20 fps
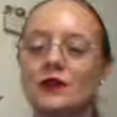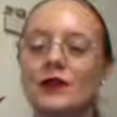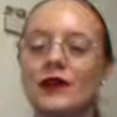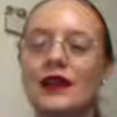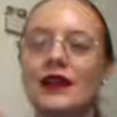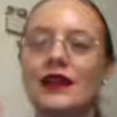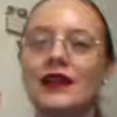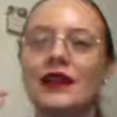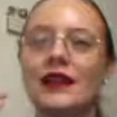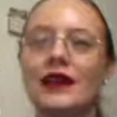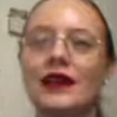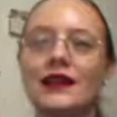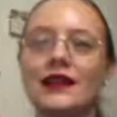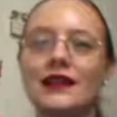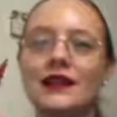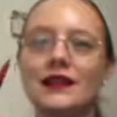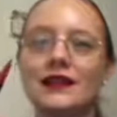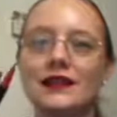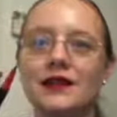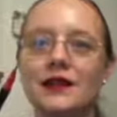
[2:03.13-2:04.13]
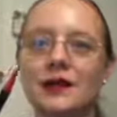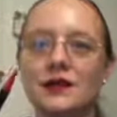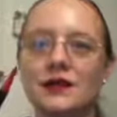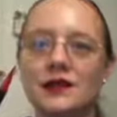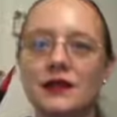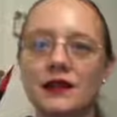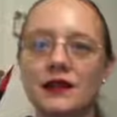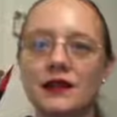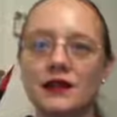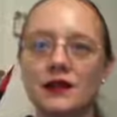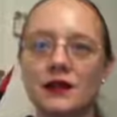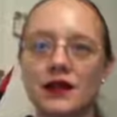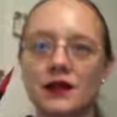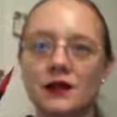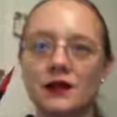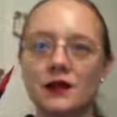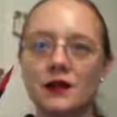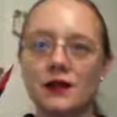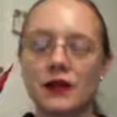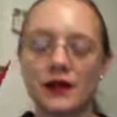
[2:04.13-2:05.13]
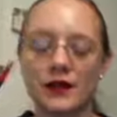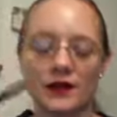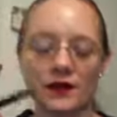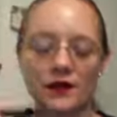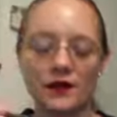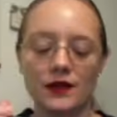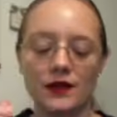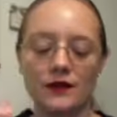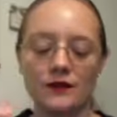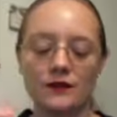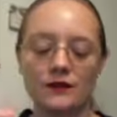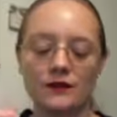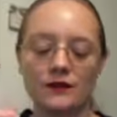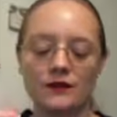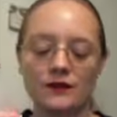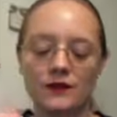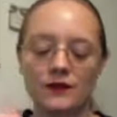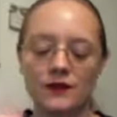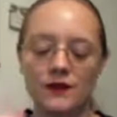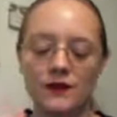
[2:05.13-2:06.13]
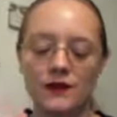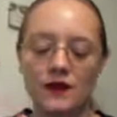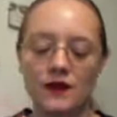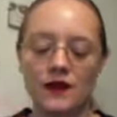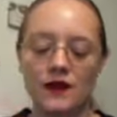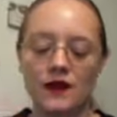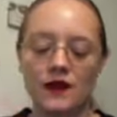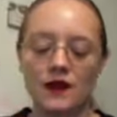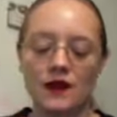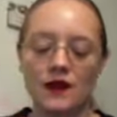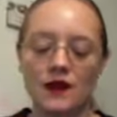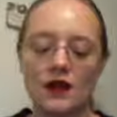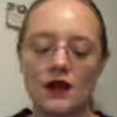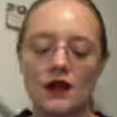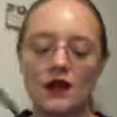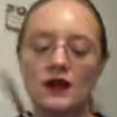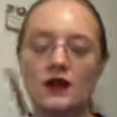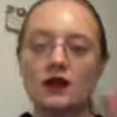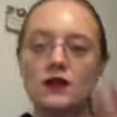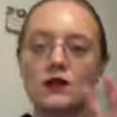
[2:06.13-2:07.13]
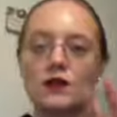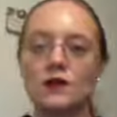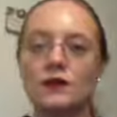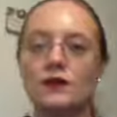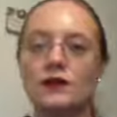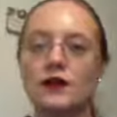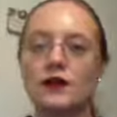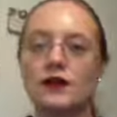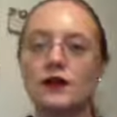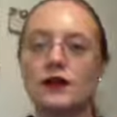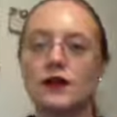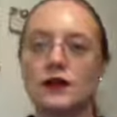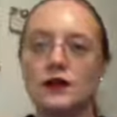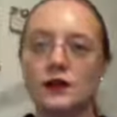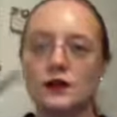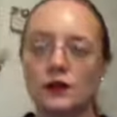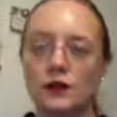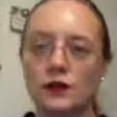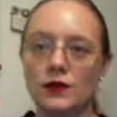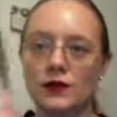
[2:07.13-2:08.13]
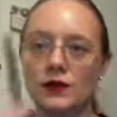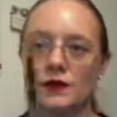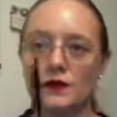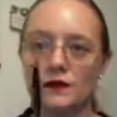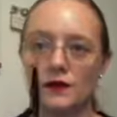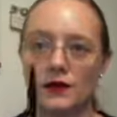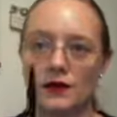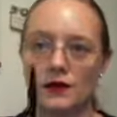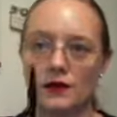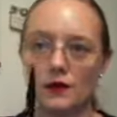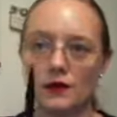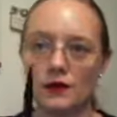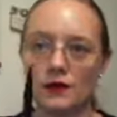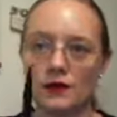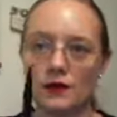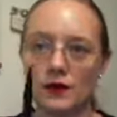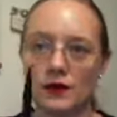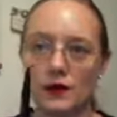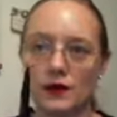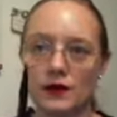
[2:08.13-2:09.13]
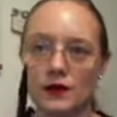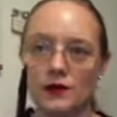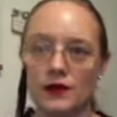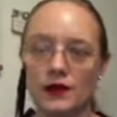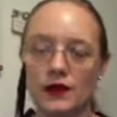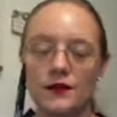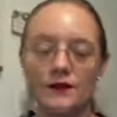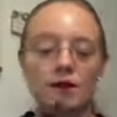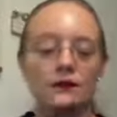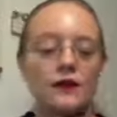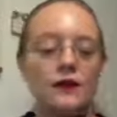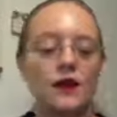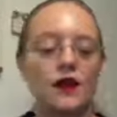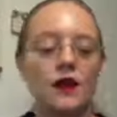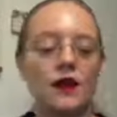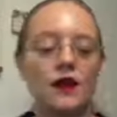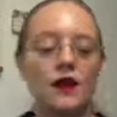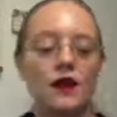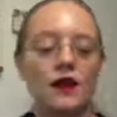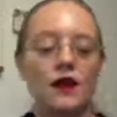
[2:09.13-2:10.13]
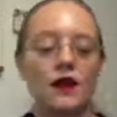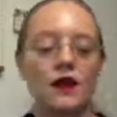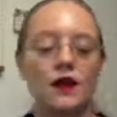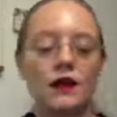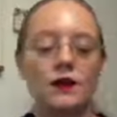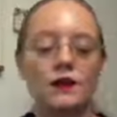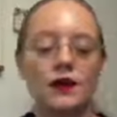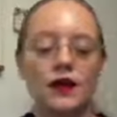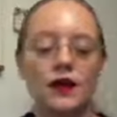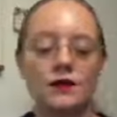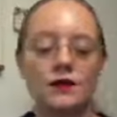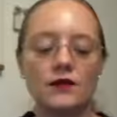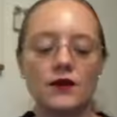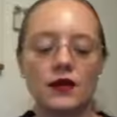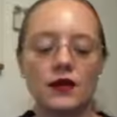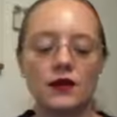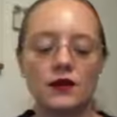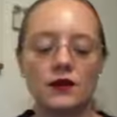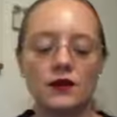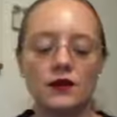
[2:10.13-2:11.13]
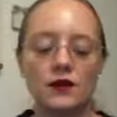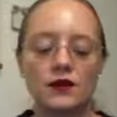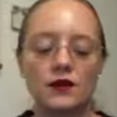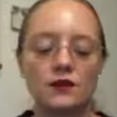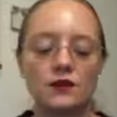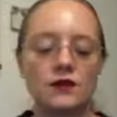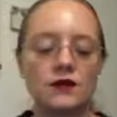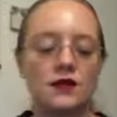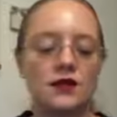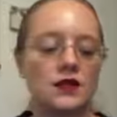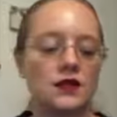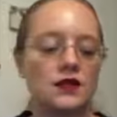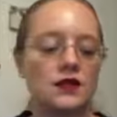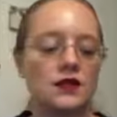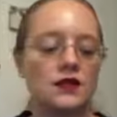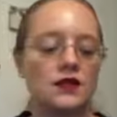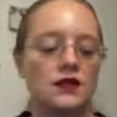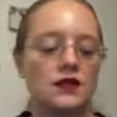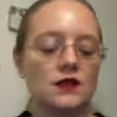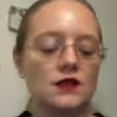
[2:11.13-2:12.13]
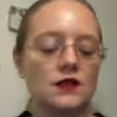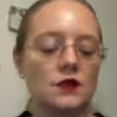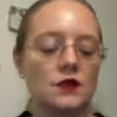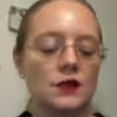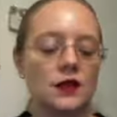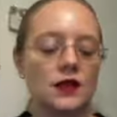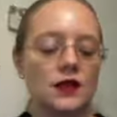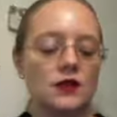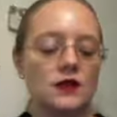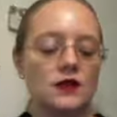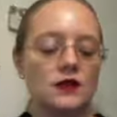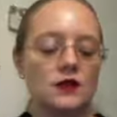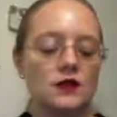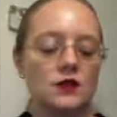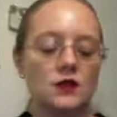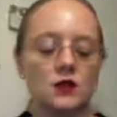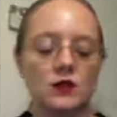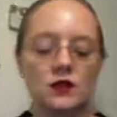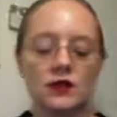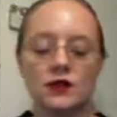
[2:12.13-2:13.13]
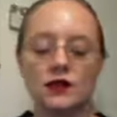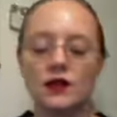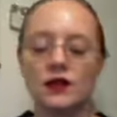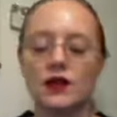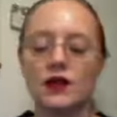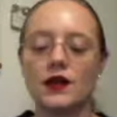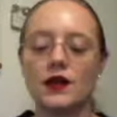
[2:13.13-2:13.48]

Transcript: by lining the lips with the liner part of it, and then you fill in with the filler part of it. Um, Avon also says that these are best stored